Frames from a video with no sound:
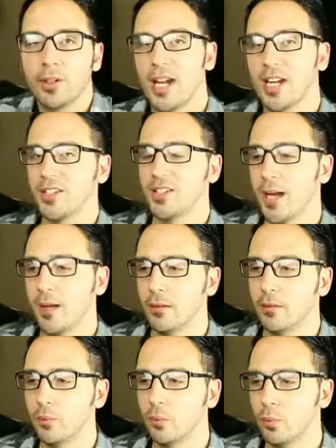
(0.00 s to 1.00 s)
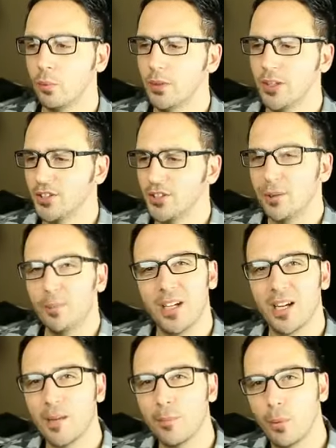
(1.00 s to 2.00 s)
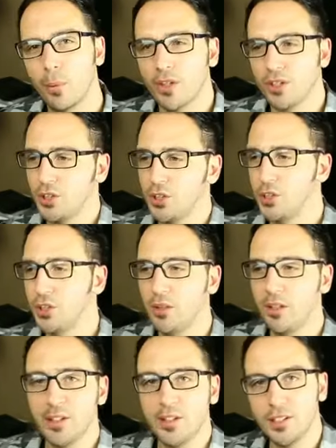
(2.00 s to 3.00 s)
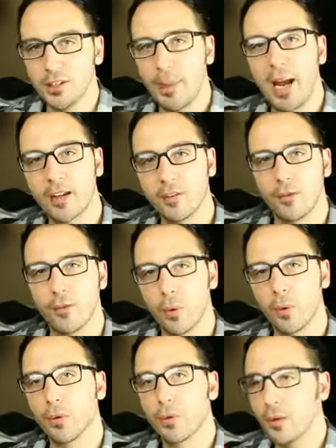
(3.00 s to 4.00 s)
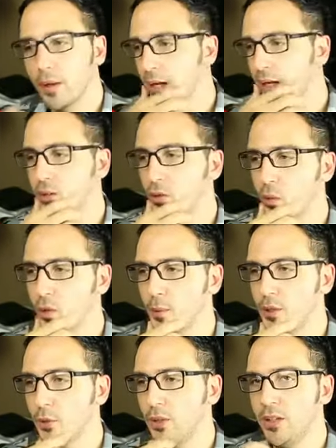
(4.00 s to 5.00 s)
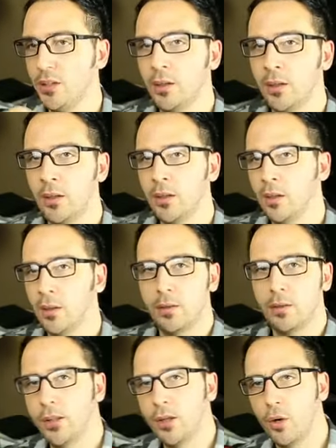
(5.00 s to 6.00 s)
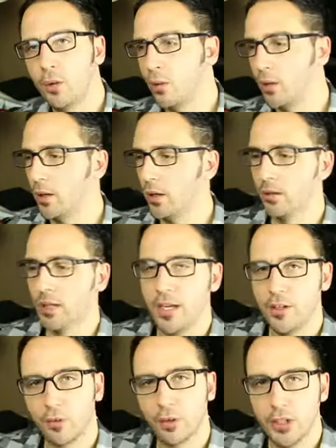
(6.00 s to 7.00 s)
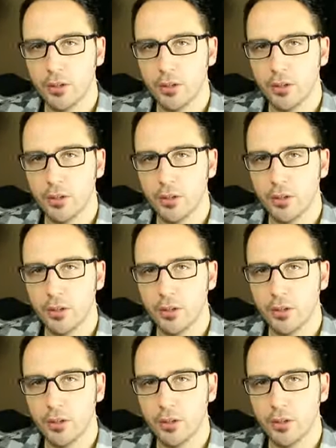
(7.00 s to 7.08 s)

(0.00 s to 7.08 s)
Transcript: guess that it's going to be kind of boring, just shooting these things back and forth and going between, land over